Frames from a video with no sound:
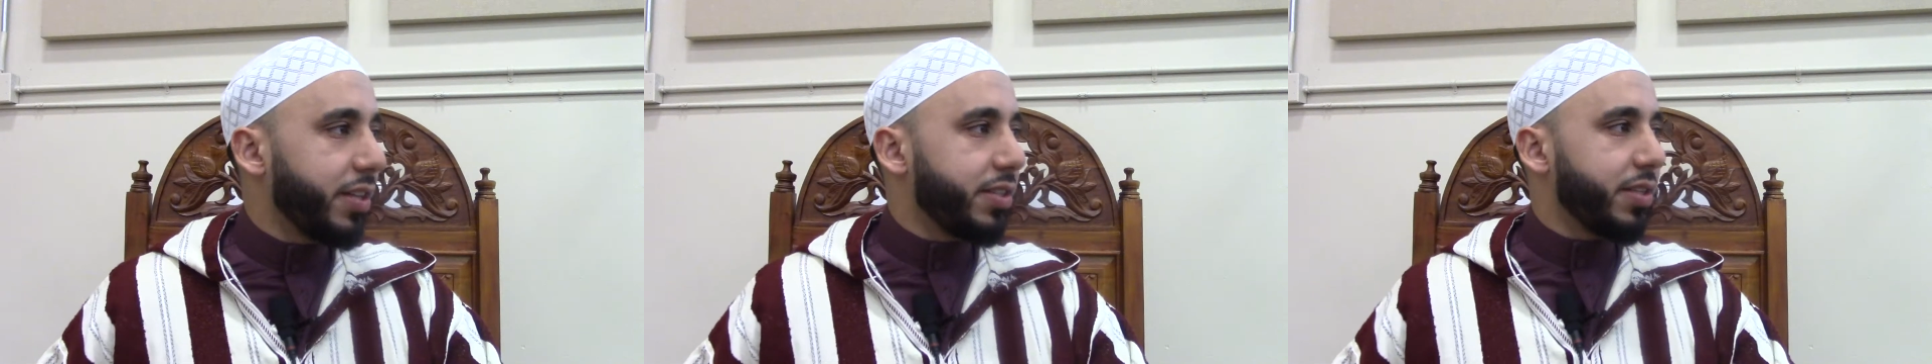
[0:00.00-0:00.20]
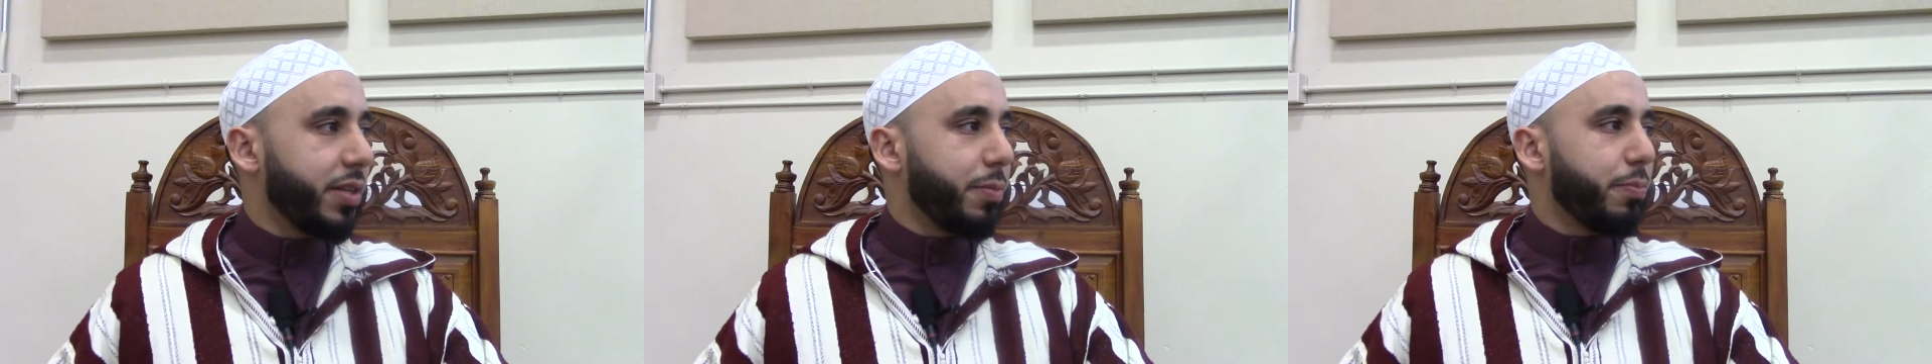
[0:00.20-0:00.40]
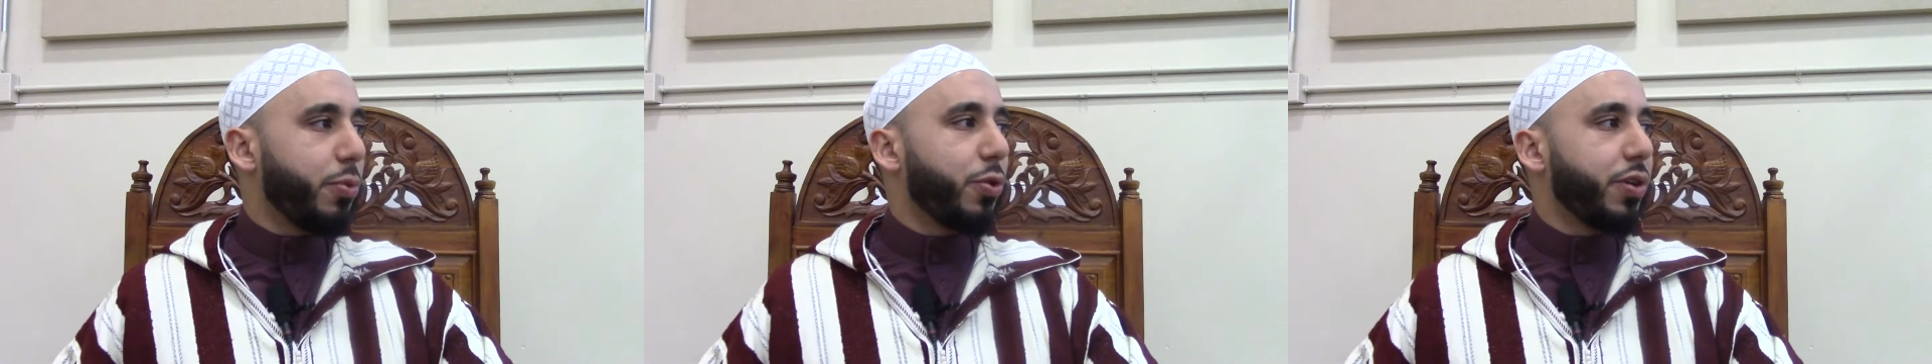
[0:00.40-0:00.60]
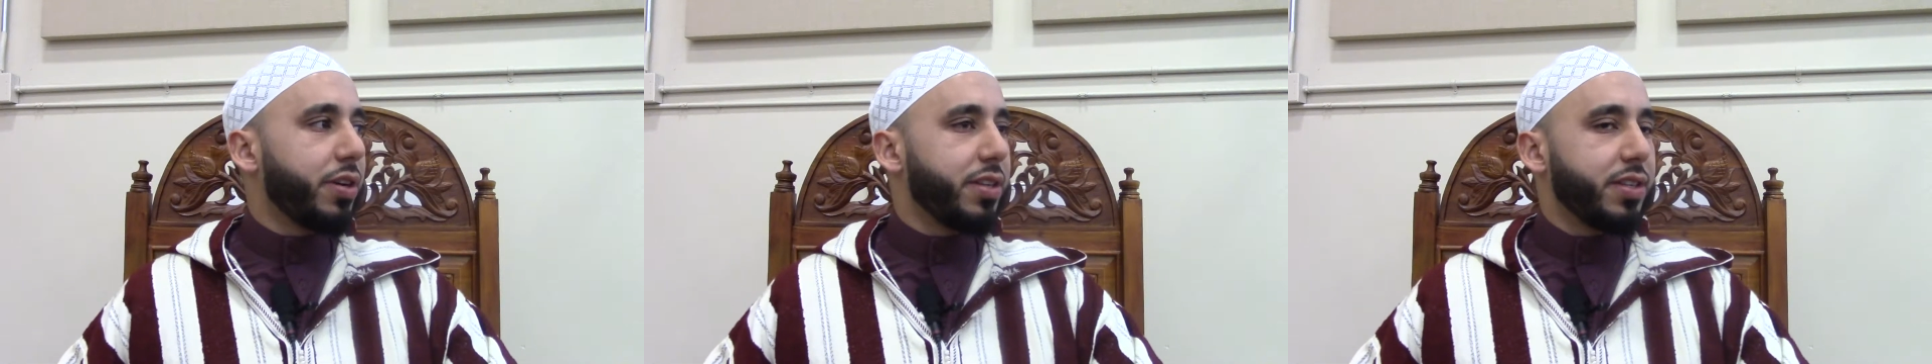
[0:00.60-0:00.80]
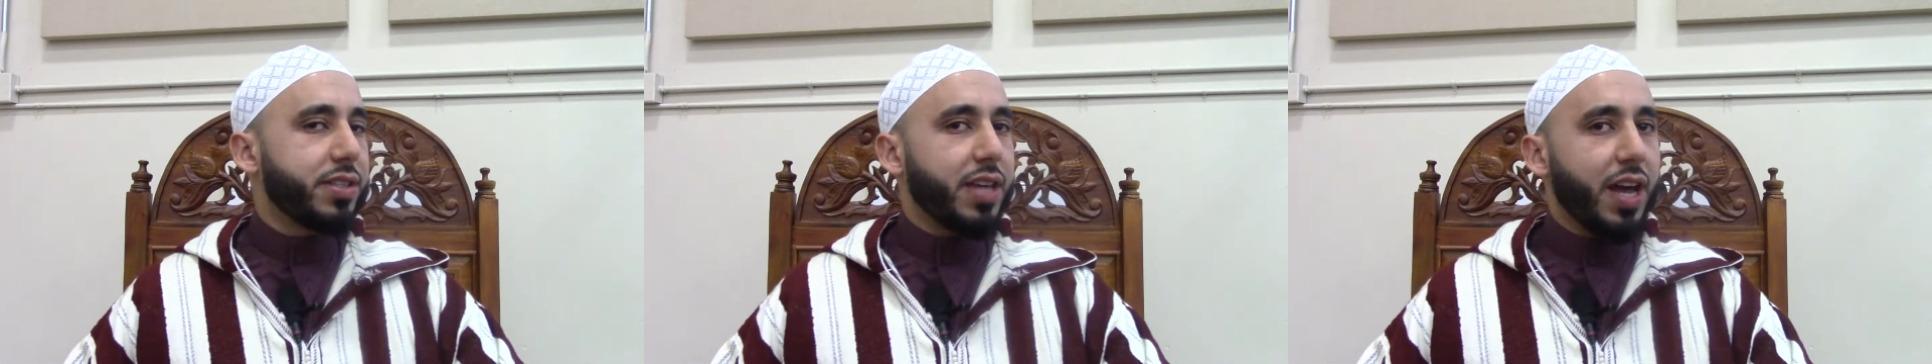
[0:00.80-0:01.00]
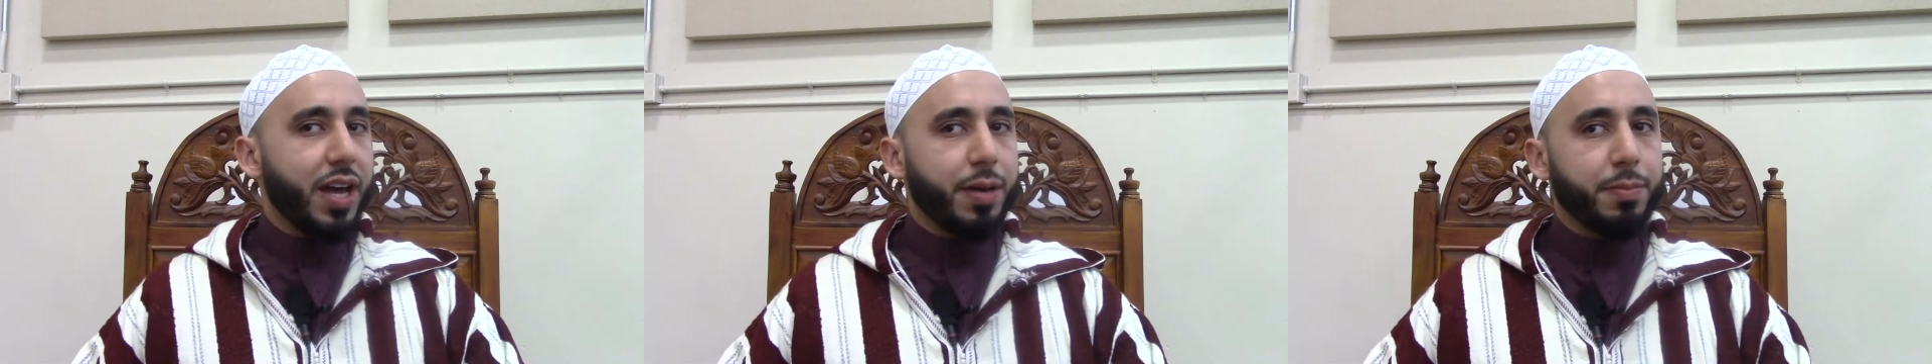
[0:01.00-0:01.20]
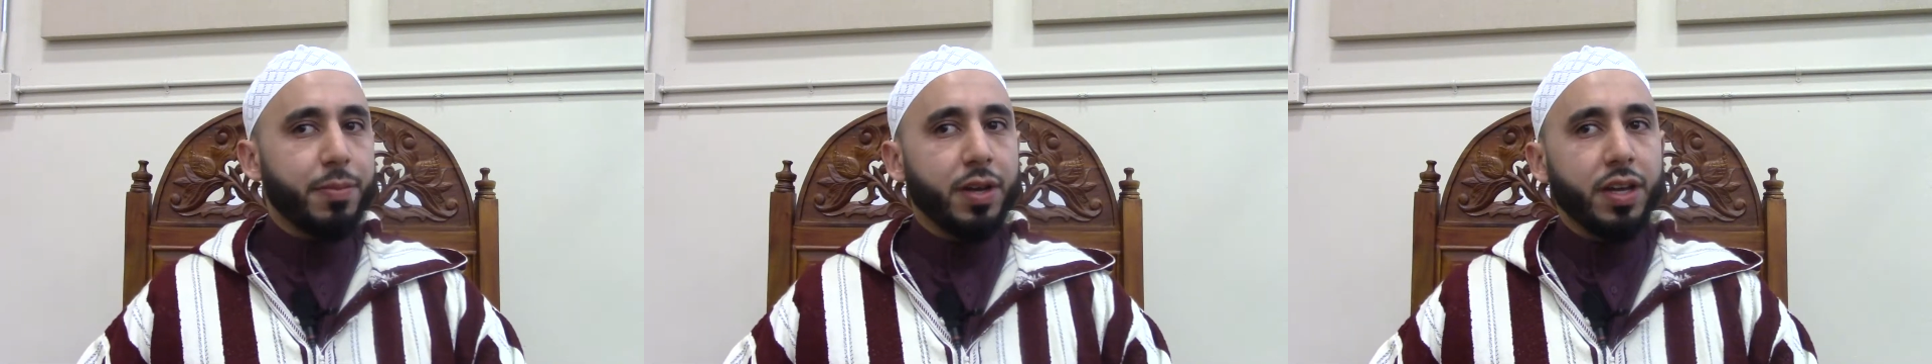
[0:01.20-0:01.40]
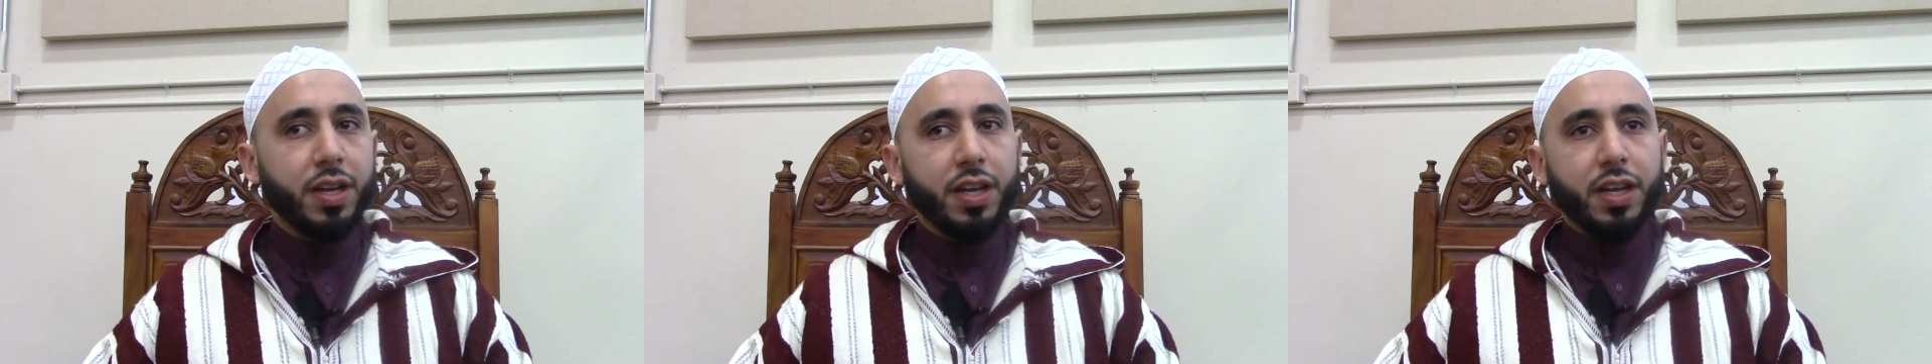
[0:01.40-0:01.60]
it's an important
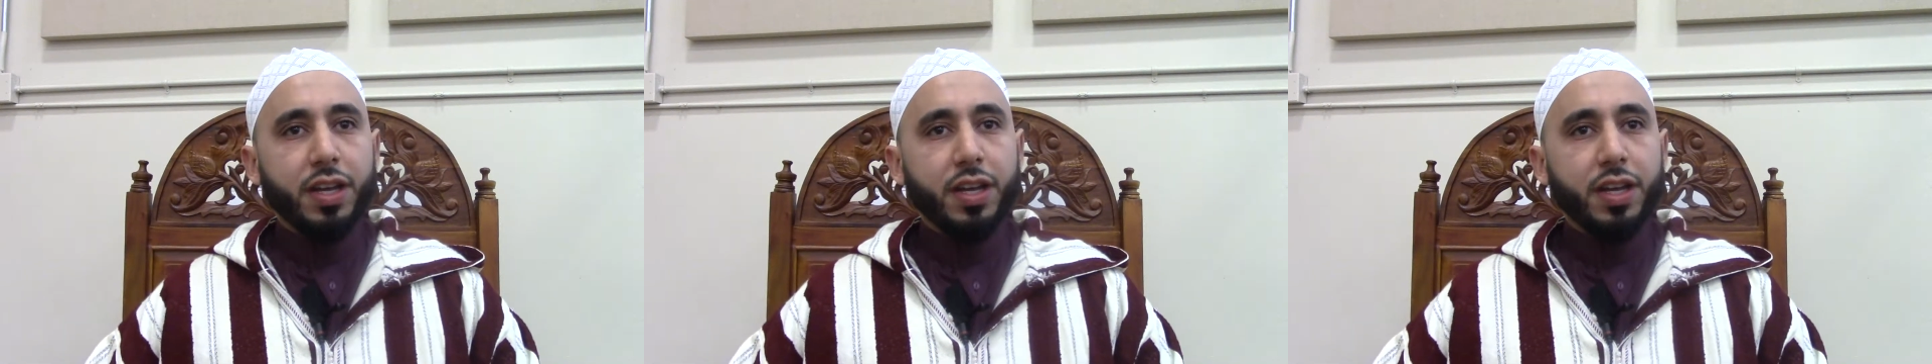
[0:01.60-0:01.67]
time